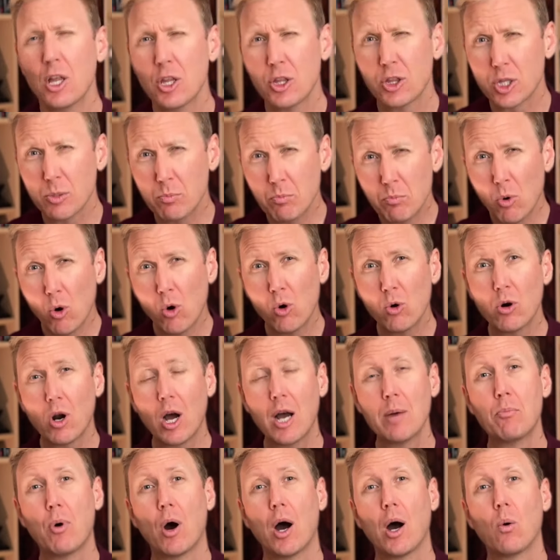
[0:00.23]
The more I
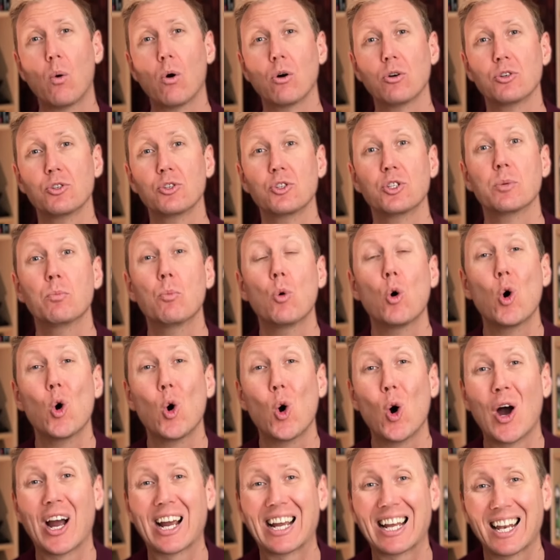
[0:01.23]
buy watches, the more
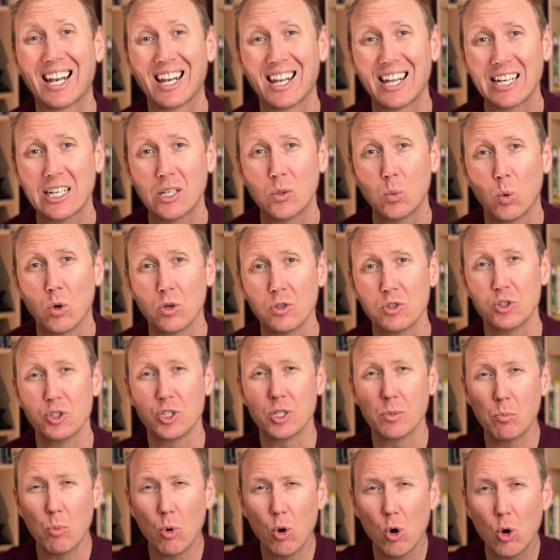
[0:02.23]
I collect watches, the
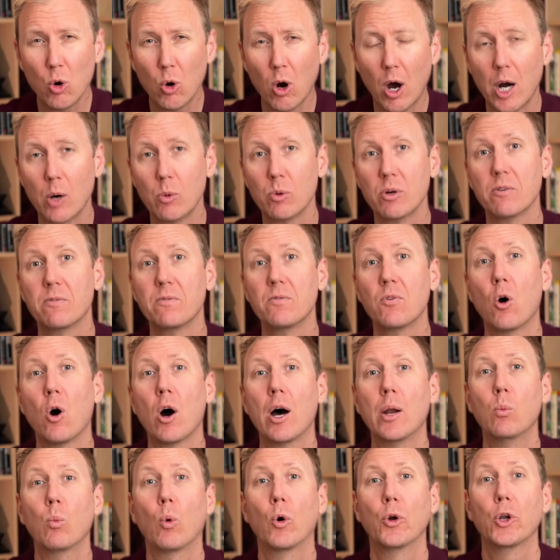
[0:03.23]
more I
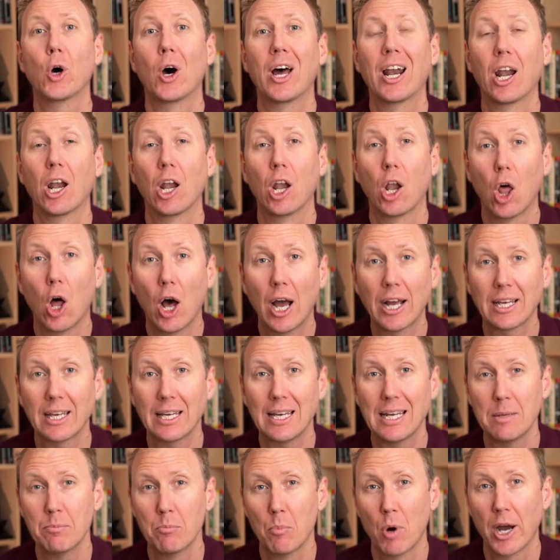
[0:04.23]
refine what I like
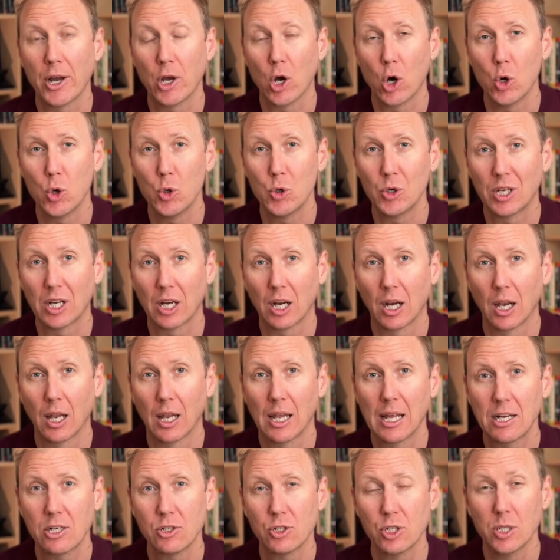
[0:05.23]
in my own
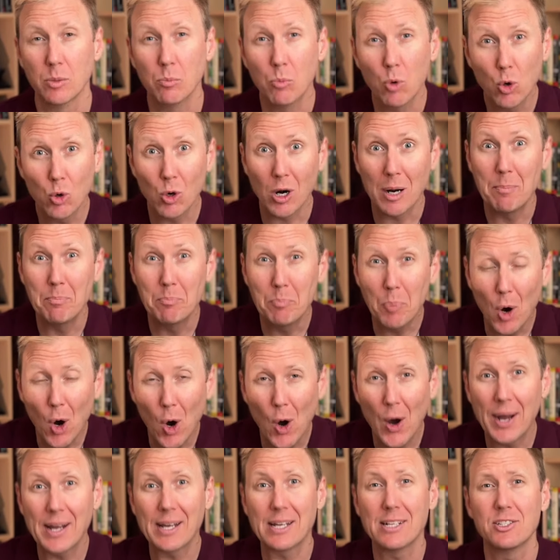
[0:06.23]
collection, the more I
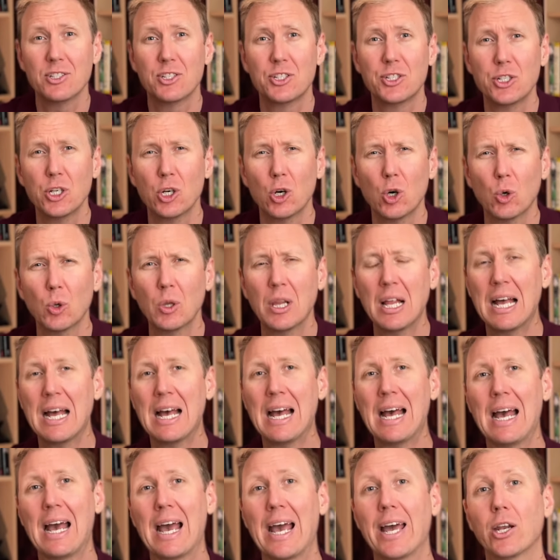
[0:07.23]
buy and sell,
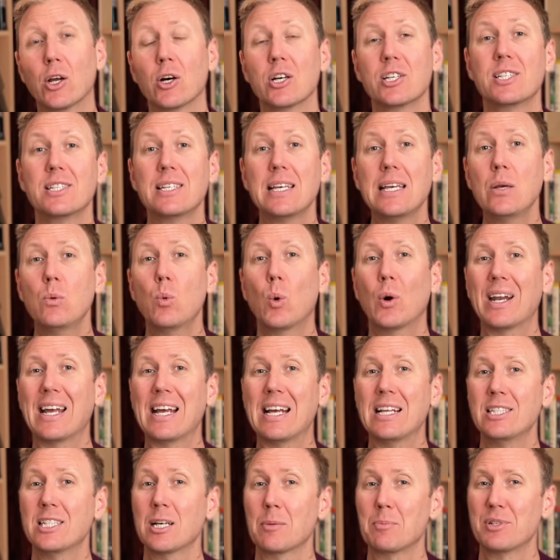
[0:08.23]
and I see what
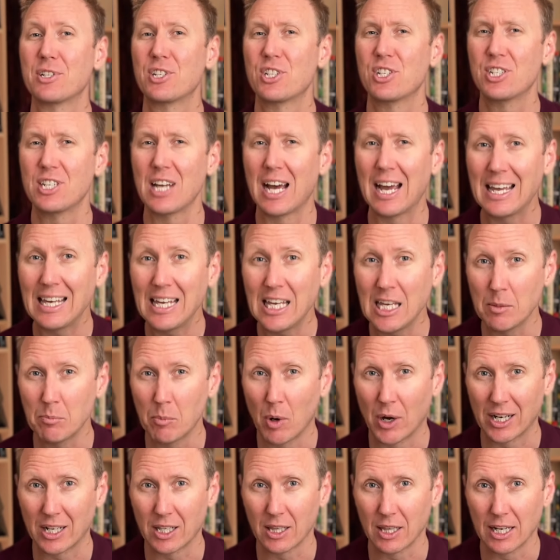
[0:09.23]
ends up staying in
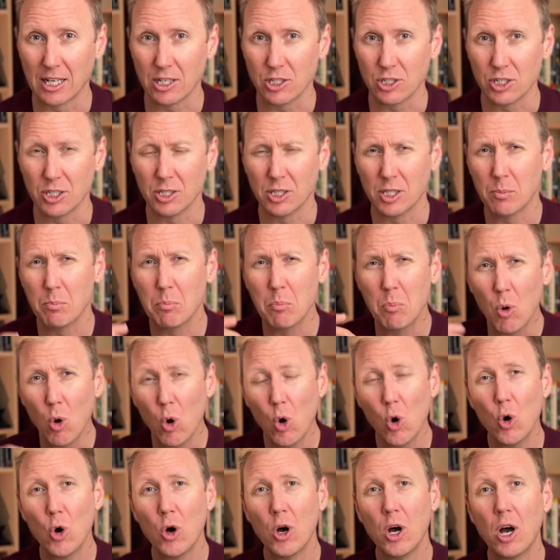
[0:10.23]
my collection, the
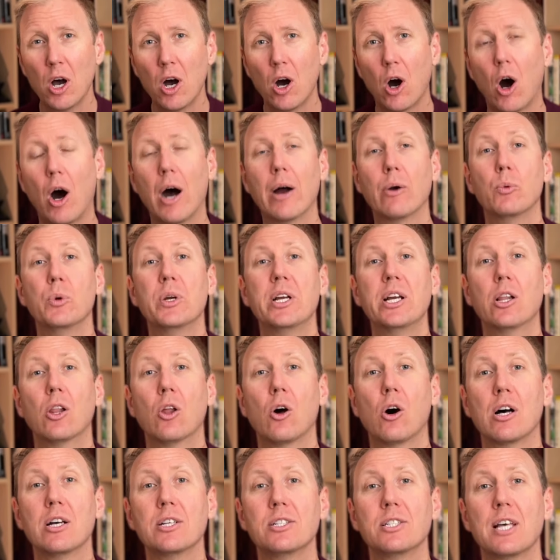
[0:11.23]
more I
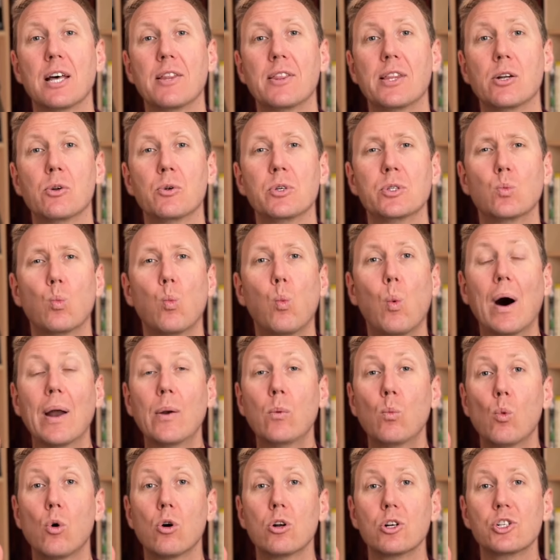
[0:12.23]
realize that there is
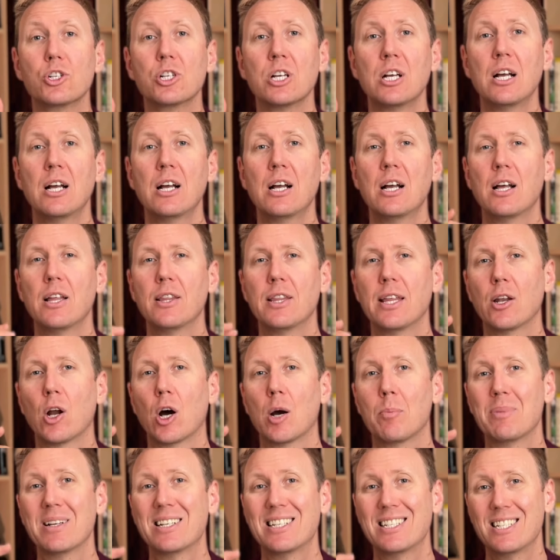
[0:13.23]
one watch that I
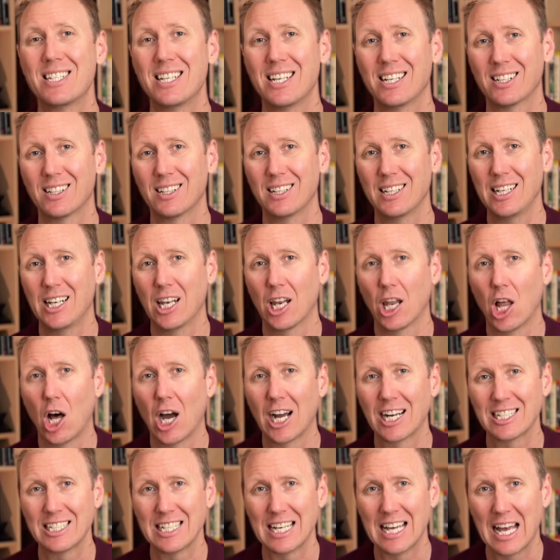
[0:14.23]
particularly
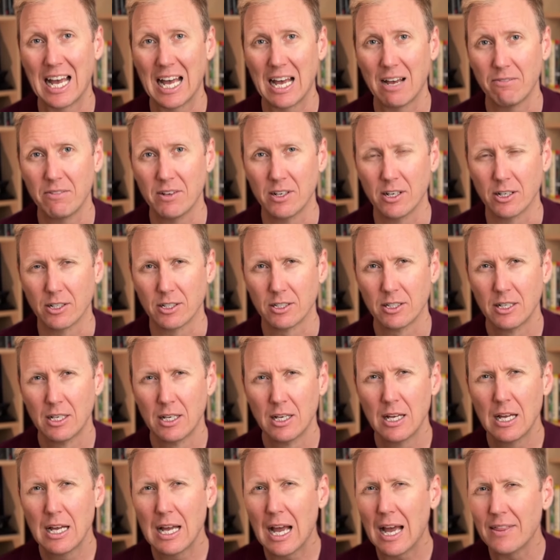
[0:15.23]
like to have in it.
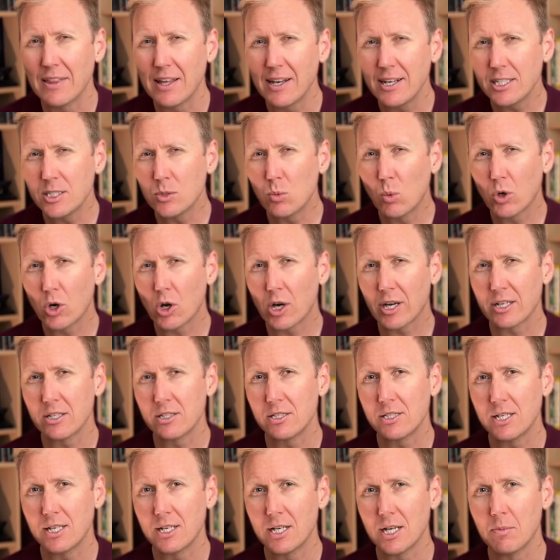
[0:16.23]
And that is what I
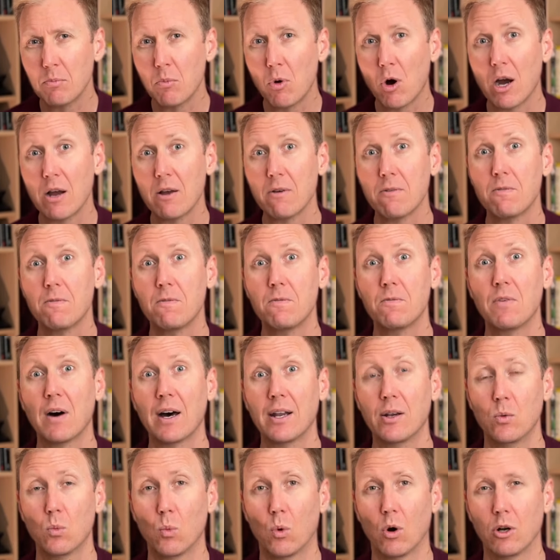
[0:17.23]
consider my
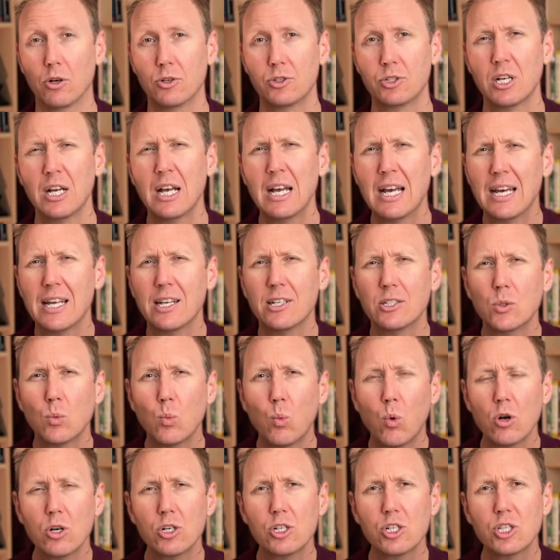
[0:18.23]
fun watch. It is a
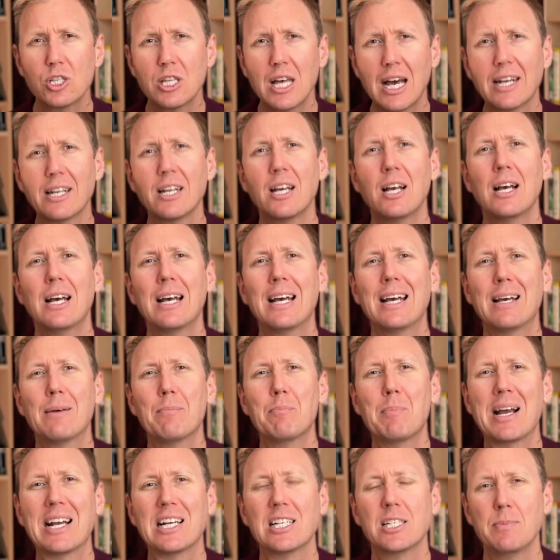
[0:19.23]
watch that
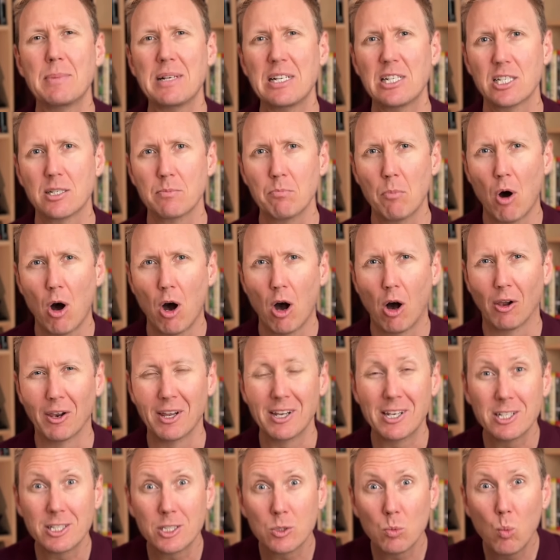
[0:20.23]
makes me smile. It
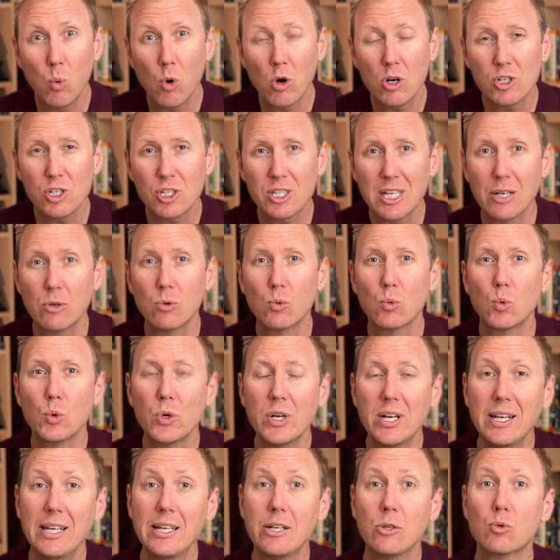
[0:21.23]
is a watch that
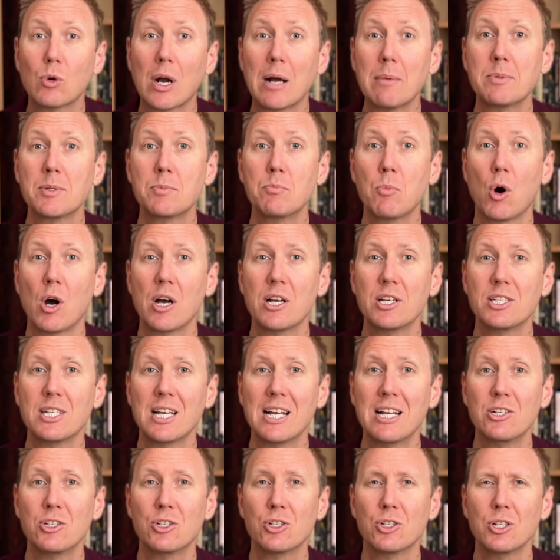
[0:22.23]
really grabs my
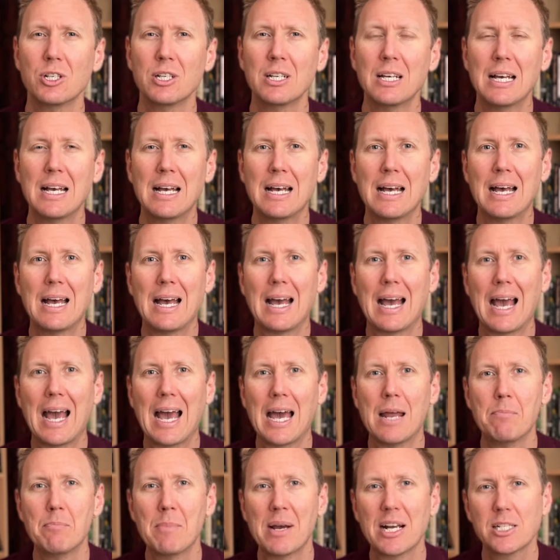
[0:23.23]
attention
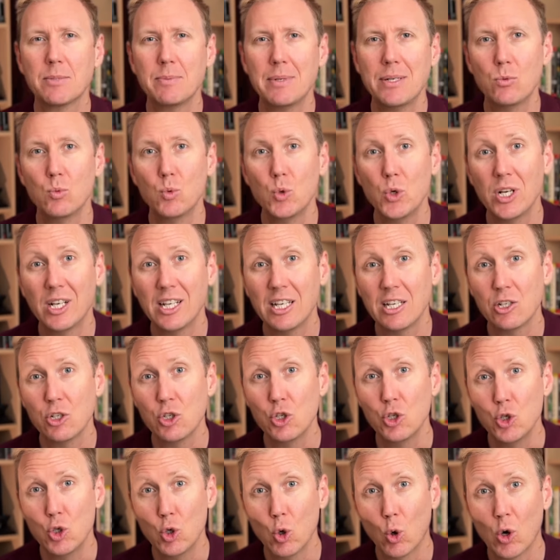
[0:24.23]
and makes me really
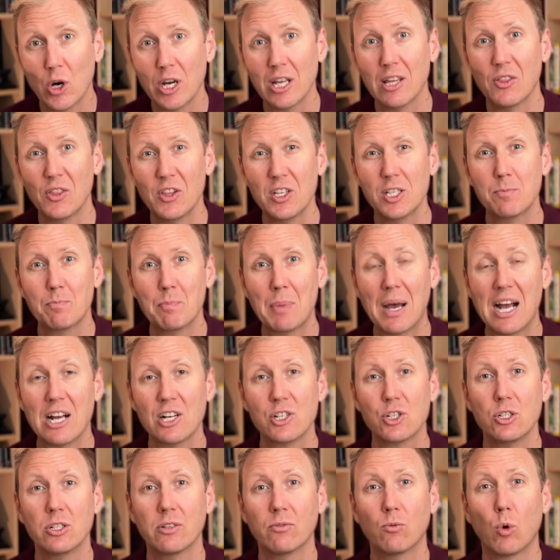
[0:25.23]
enjoy this
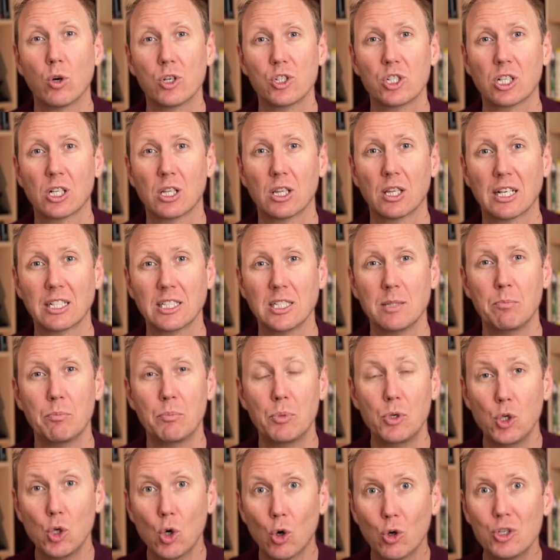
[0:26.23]
passion of watch collecting
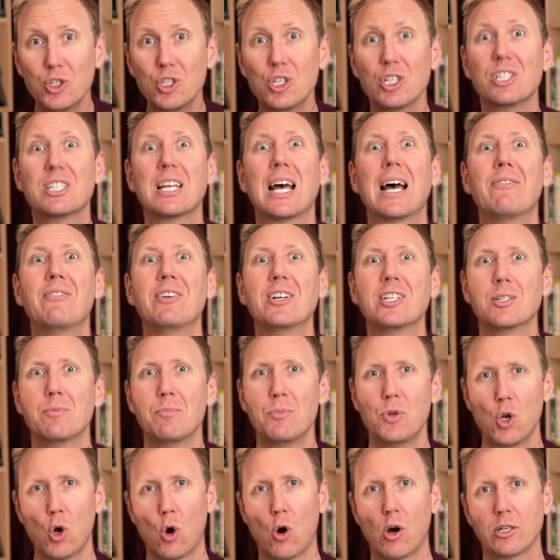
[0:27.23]
beyond just having some
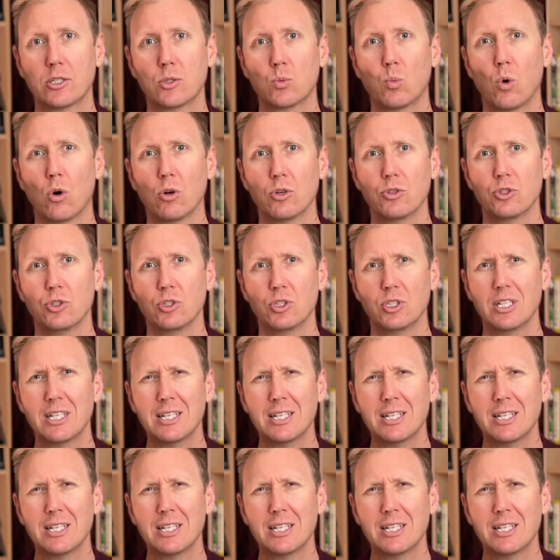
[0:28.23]
nice watches.